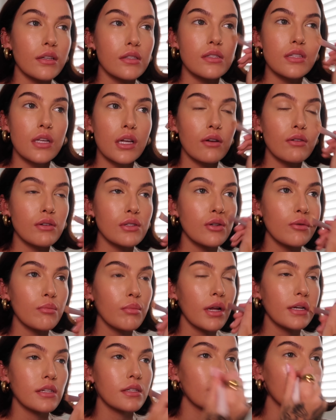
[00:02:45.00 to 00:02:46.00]
concealer is all
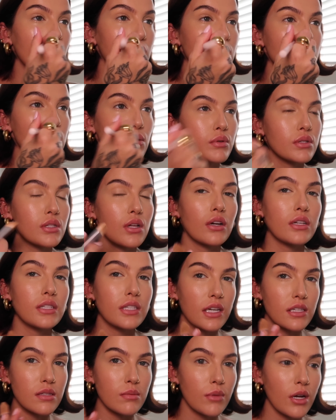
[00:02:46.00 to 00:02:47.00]
blended in, so we're starting to
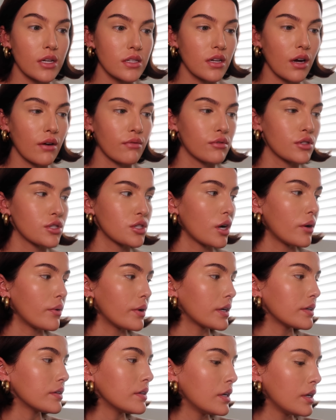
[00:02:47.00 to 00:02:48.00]
get some nice coverage
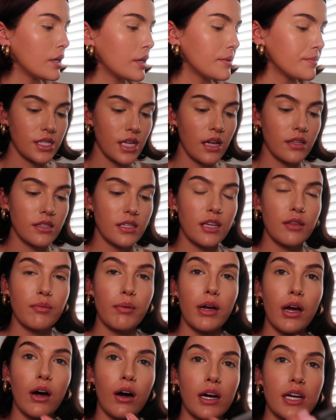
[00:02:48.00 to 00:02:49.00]
going. Set underneath
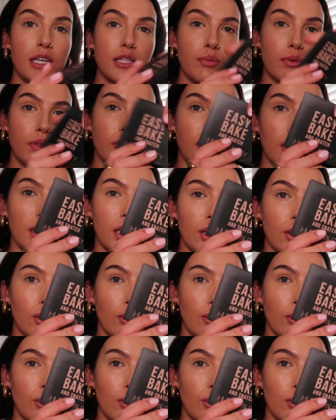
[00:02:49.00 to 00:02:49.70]
my eyes with the